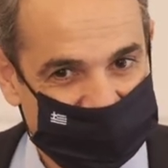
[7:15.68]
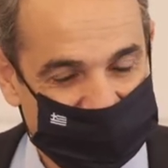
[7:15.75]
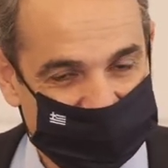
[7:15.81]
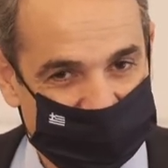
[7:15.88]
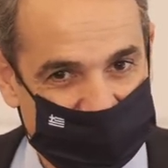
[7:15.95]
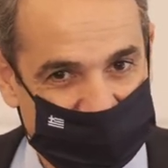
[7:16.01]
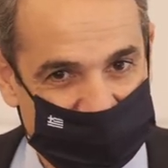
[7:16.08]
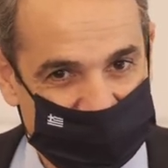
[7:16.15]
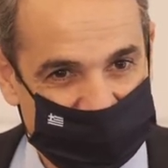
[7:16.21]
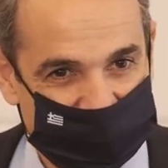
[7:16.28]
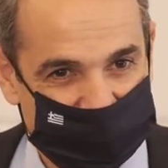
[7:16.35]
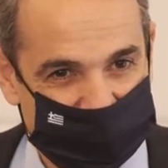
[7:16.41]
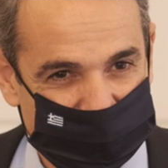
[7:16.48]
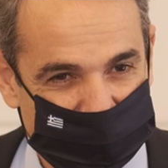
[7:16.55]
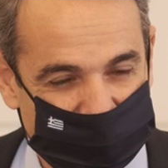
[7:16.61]

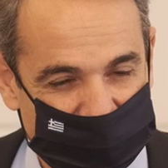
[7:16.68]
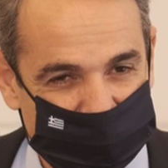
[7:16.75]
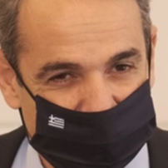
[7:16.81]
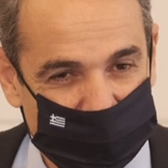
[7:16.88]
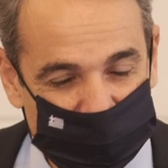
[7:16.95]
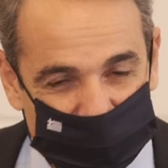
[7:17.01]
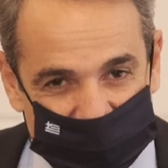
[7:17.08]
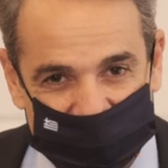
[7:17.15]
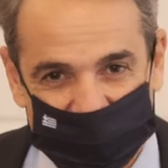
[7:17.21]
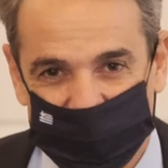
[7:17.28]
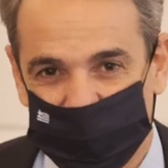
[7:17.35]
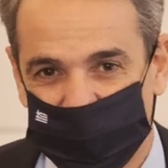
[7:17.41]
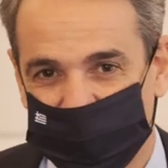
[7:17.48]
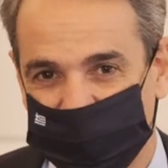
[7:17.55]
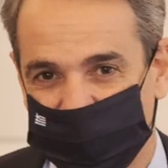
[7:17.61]
my
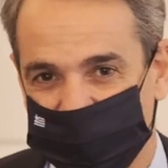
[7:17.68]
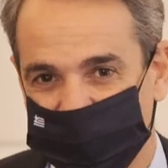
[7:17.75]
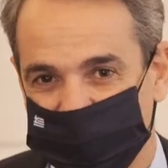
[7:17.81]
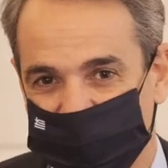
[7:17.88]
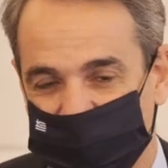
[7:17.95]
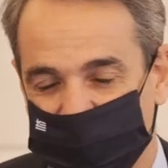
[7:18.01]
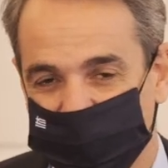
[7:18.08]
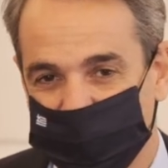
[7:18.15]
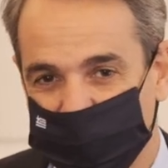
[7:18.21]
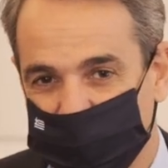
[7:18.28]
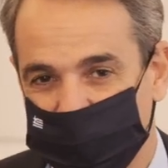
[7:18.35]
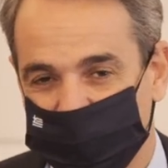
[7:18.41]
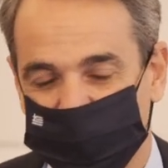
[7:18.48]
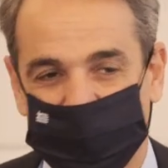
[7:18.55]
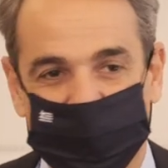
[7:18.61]
particular
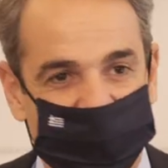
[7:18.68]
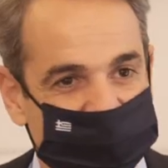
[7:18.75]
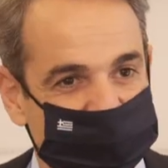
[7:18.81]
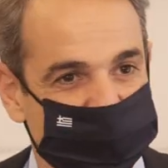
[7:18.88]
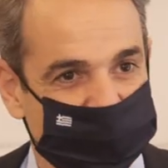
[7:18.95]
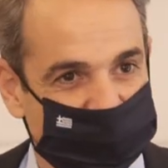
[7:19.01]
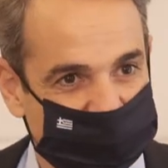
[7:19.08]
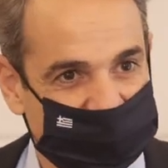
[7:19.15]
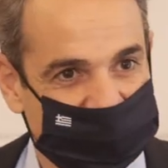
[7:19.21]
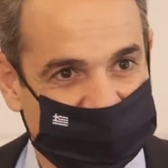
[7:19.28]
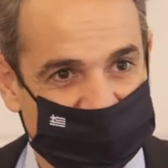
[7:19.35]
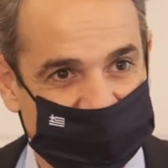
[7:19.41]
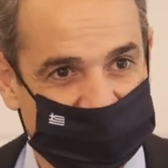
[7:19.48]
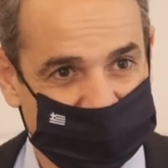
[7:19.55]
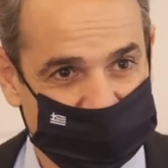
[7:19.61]
focus on the issue of
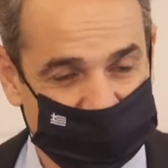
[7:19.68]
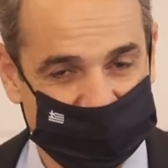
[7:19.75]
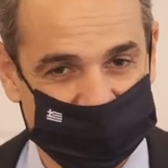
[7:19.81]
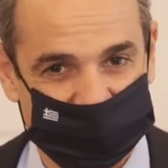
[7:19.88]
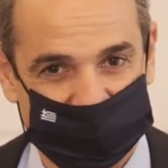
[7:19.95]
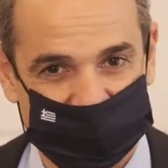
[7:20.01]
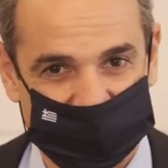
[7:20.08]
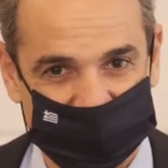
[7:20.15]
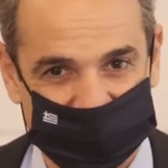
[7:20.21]
mental health, and